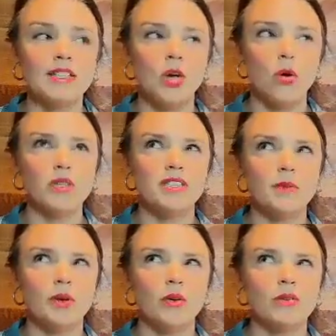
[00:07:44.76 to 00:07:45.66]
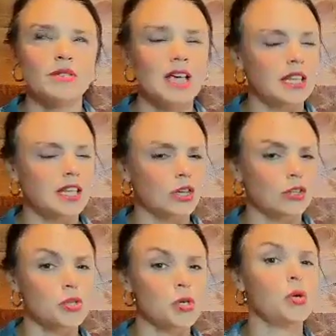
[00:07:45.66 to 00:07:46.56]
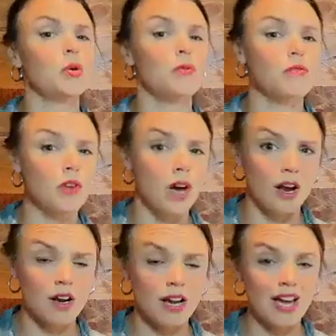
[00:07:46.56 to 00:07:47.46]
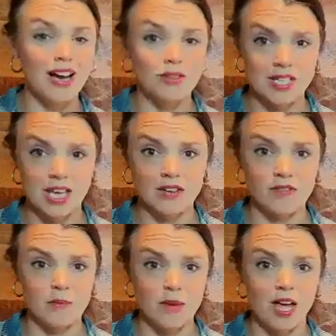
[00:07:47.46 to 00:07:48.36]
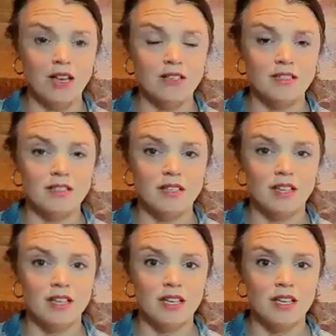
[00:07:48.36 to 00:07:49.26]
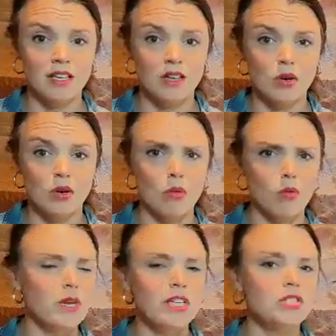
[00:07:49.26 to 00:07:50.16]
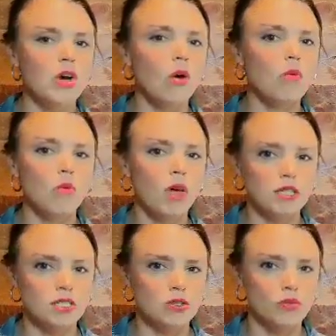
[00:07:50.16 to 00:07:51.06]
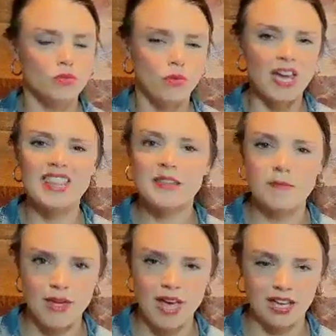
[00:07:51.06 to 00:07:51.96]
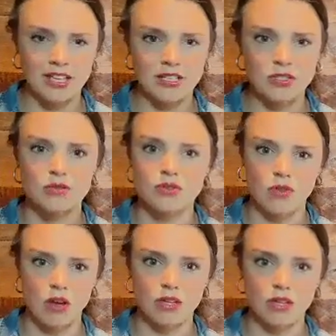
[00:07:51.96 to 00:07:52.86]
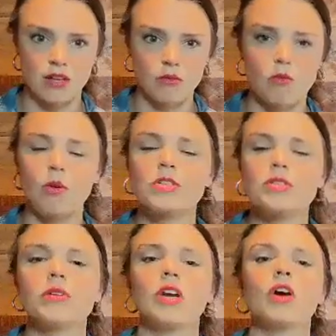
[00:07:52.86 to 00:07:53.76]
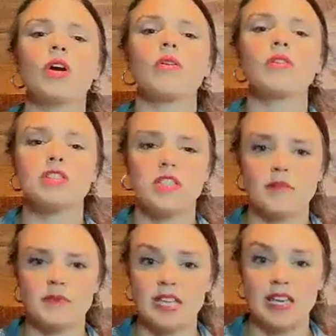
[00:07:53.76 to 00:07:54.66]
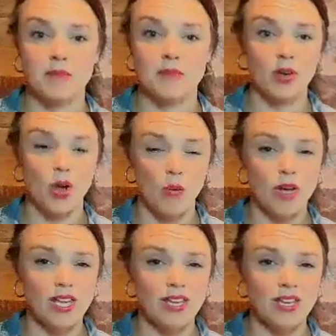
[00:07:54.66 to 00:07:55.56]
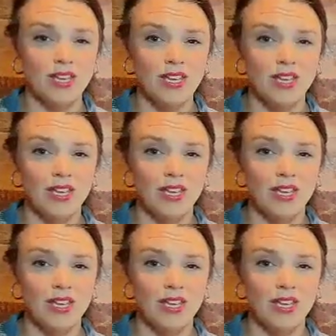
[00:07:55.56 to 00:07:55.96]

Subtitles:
And so when someone goes a little too far outside of the box, we don't want to rein them back in too strongly. We want to encourage them to keep going,